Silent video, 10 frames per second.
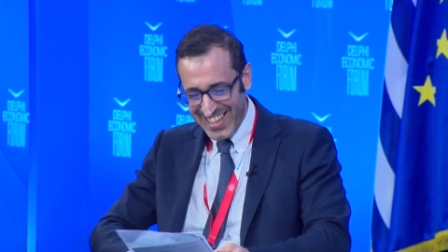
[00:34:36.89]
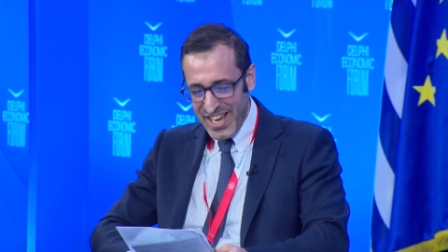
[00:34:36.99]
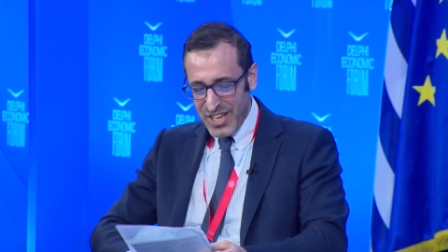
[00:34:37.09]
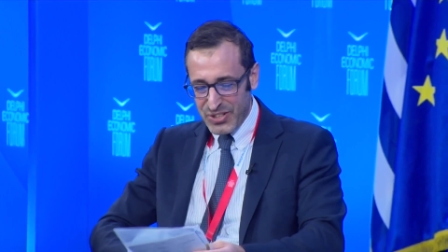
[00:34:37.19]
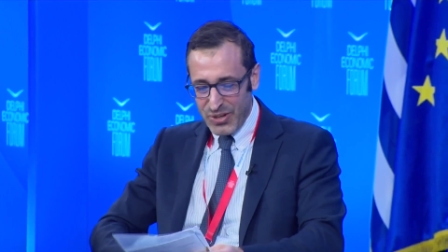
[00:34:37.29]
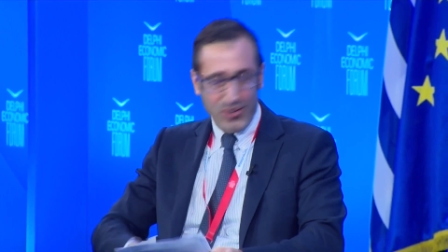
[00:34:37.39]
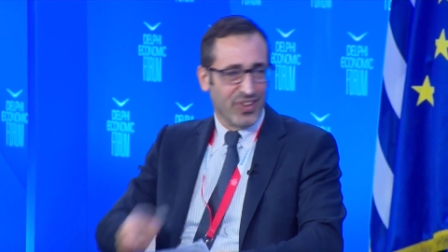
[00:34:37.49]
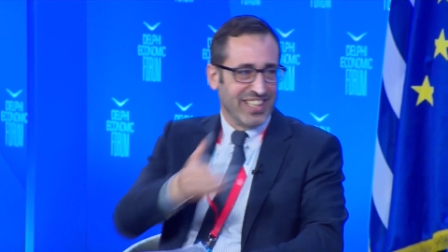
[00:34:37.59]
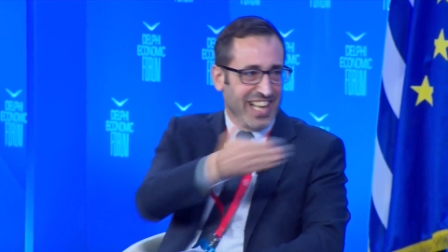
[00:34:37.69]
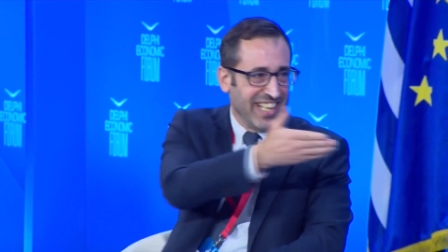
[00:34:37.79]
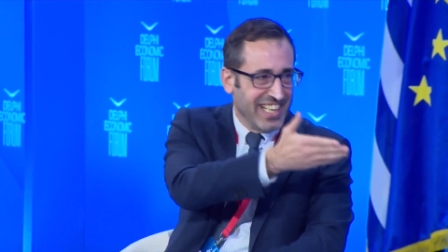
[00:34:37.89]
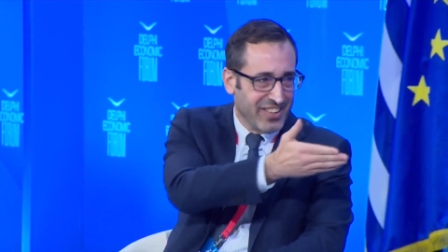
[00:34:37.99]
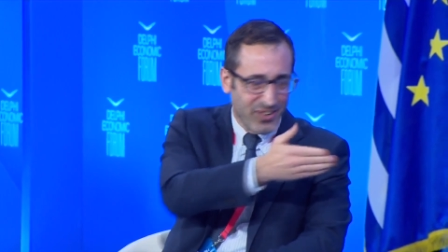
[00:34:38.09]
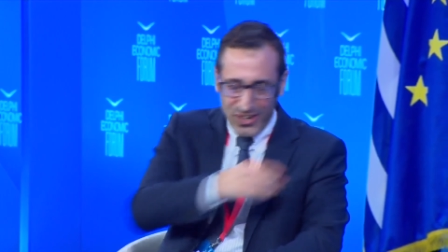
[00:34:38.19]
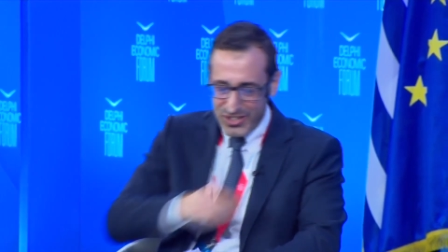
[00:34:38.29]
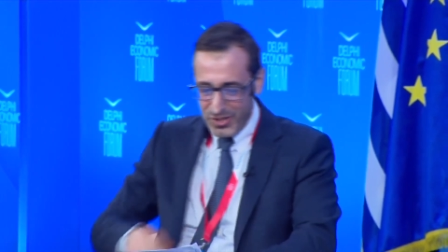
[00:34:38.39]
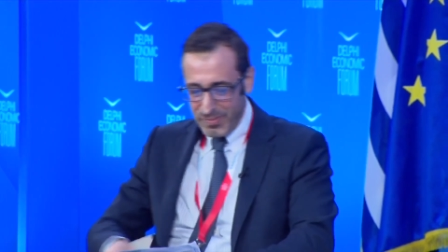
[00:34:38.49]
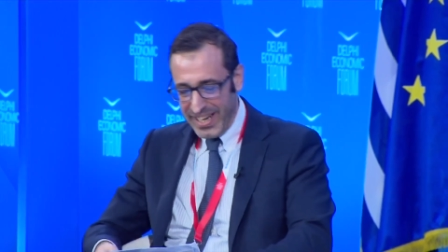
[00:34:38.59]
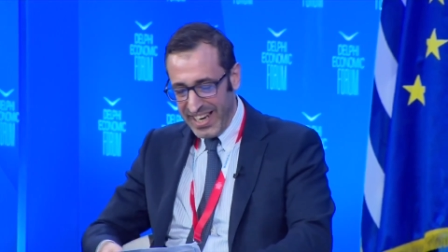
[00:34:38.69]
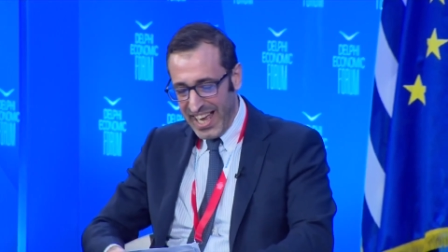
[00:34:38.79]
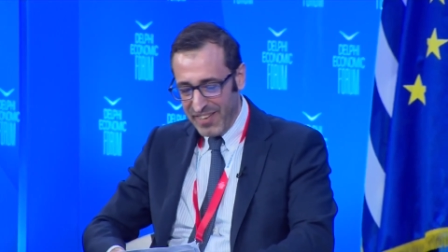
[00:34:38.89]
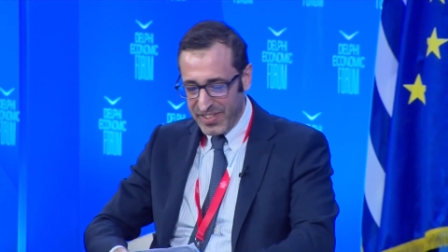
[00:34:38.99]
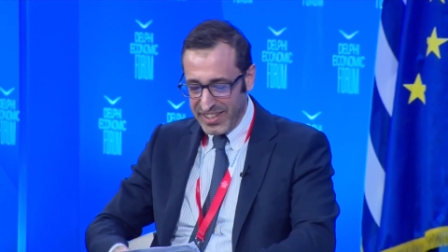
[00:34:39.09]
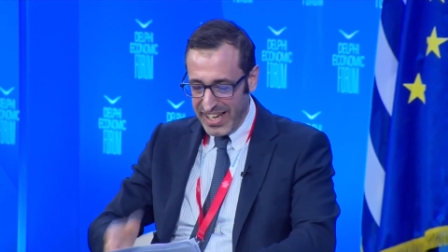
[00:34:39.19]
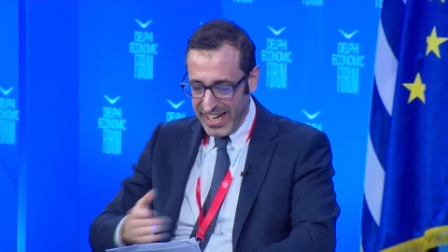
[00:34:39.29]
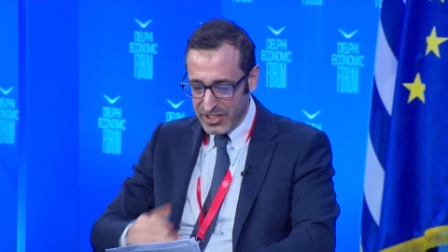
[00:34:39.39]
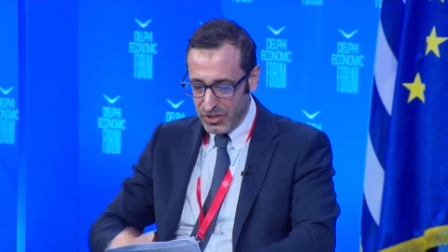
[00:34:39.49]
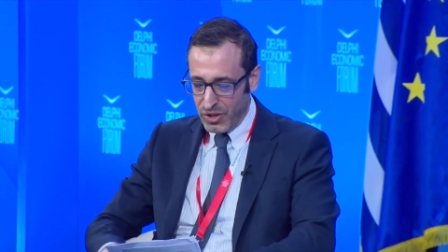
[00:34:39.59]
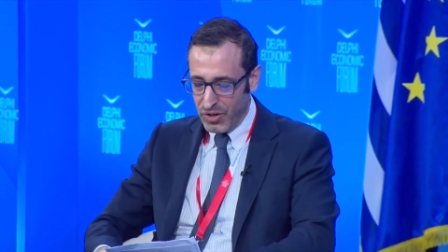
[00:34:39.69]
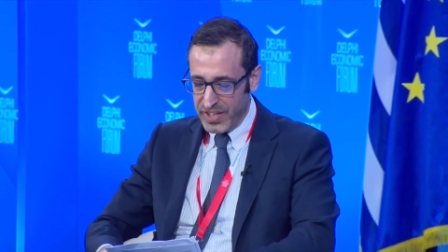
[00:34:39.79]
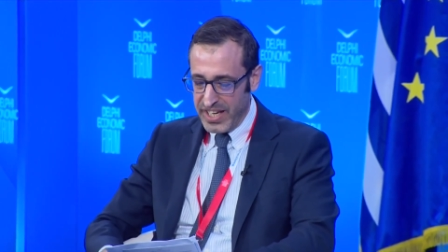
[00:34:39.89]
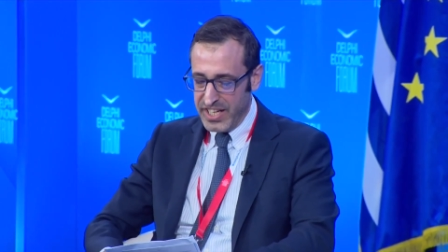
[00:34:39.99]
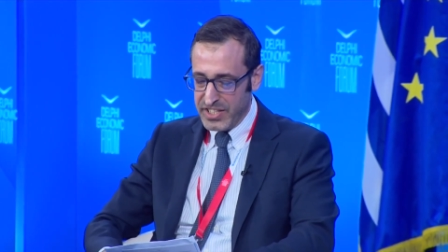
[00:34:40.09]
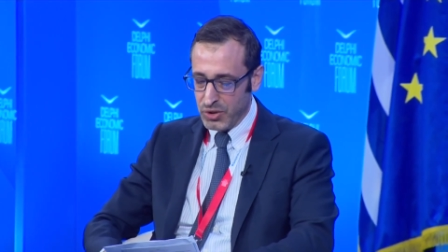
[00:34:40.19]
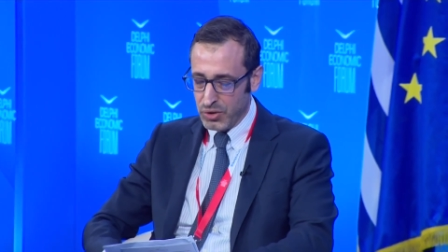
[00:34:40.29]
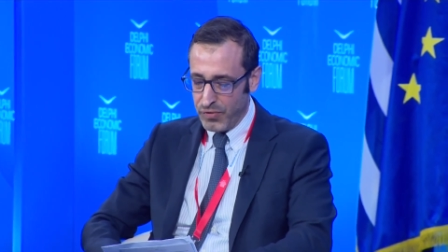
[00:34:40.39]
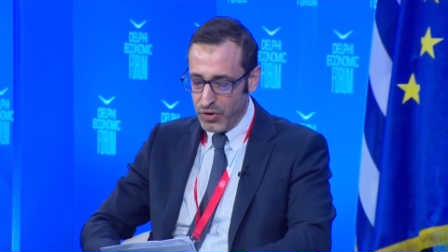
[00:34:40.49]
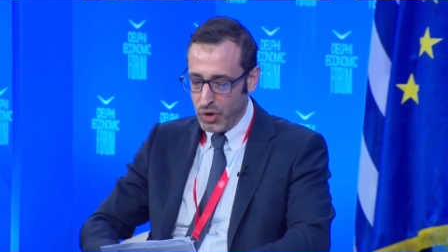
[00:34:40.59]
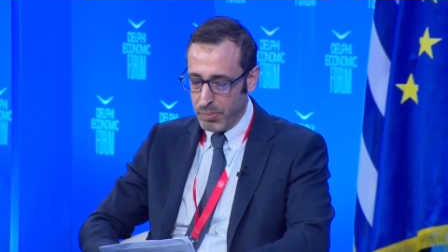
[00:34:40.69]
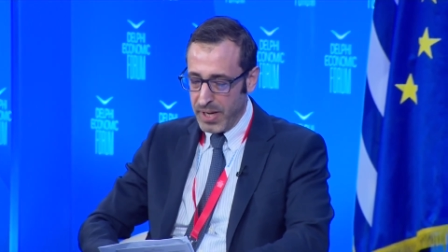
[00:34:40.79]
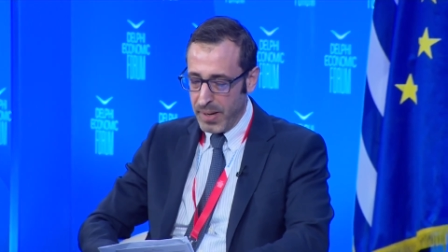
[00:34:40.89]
So, Daniel Gross on my left, director of the Institute for European